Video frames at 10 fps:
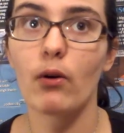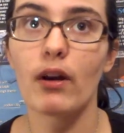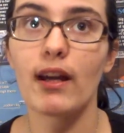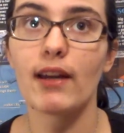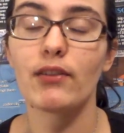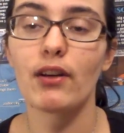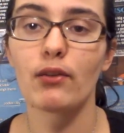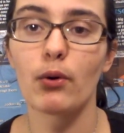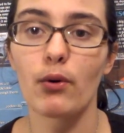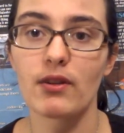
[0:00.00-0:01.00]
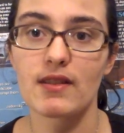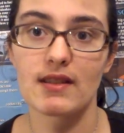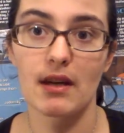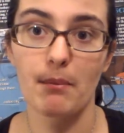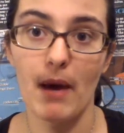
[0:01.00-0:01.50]
If you have a horse that's
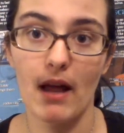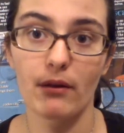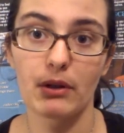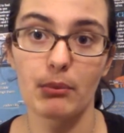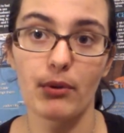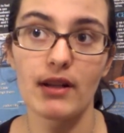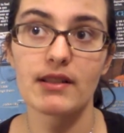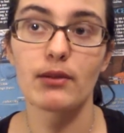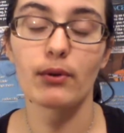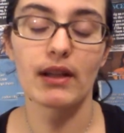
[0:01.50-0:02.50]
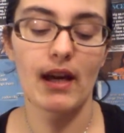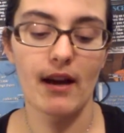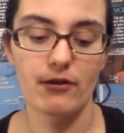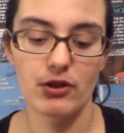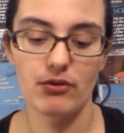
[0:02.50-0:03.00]
like Mallory and Pressy where they have
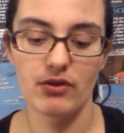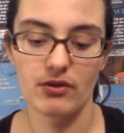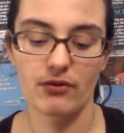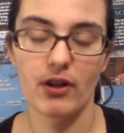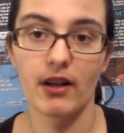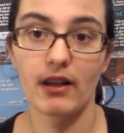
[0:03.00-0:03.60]
shoes in the front